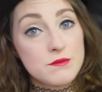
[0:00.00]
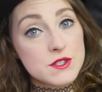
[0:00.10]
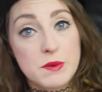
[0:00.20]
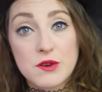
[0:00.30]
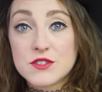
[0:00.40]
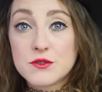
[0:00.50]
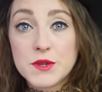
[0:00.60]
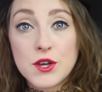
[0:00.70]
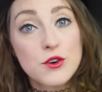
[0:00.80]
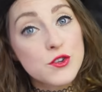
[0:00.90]
spirits
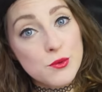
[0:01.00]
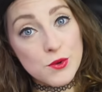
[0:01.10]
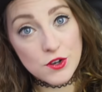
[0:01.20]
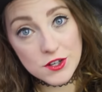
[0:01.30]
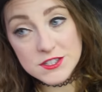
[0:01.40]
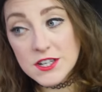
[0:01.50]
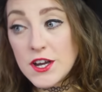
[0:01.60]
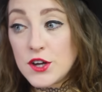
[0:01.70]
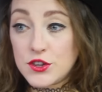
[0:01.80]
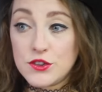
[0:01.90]
from the other world
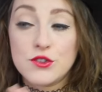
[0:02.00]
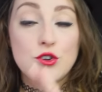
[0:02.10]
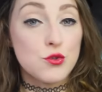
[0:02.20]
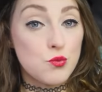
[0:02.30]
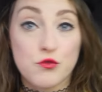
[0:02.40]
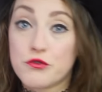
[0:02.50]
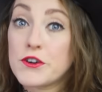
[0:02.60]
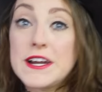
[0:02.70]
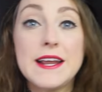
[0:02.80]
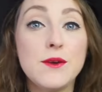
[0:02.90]
could
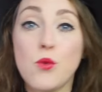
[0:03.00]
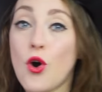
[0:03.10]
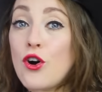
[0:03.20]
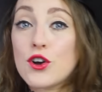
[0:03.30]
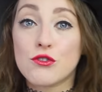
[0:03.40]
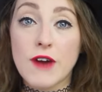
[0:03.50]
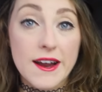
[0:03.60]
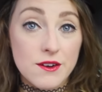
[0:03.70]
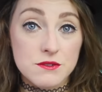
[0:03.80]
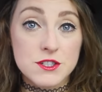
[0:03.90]
freely walk
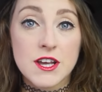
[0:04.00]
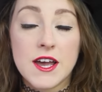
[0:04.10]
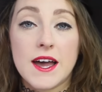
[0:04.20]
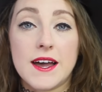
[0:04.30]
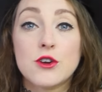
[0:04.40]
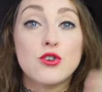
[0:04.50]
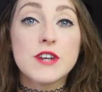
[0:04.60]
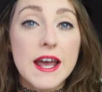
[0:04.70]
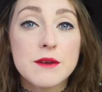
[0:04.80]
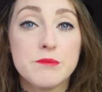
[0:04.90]
around,
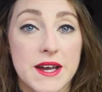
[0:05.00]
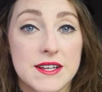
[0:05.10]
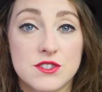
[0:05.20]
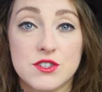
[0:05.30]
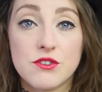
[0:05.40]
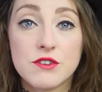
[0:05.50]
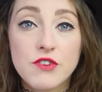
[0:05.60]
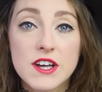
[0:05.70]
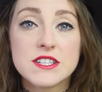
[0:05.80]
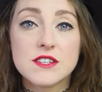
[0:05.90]
good and bad. So they're
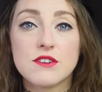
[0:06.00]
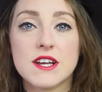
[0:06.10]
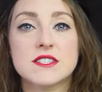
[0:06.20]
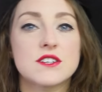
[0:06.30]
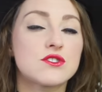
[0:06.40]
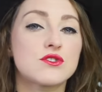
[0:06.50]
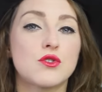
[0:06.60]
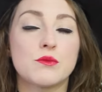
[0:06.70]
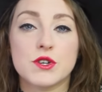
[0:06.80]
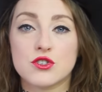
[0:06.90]
inviting their ancestors
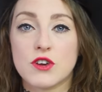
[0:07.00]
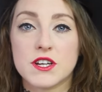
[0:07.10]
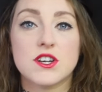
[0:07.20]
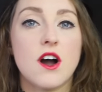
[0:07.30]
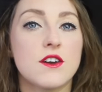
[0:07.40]
home, they're trying to